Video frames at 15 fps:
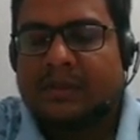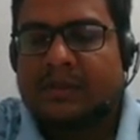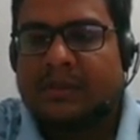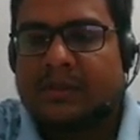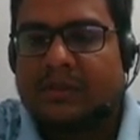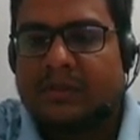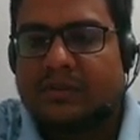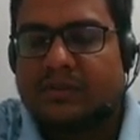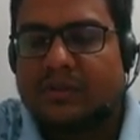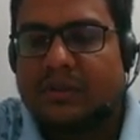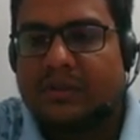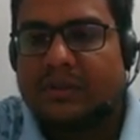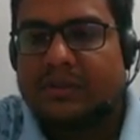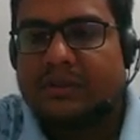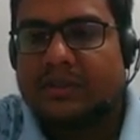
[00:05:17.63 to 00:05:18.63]
So it is called
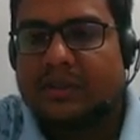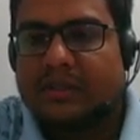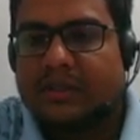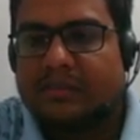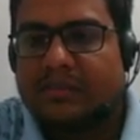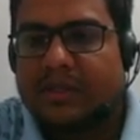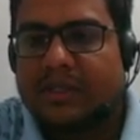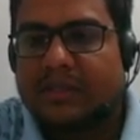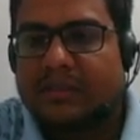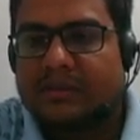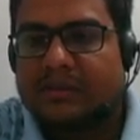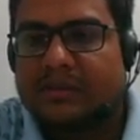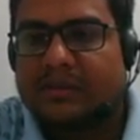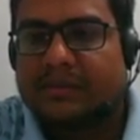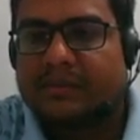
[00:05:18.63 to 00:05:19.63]
the
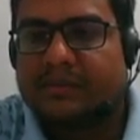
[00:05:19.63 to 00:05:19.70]
circumradius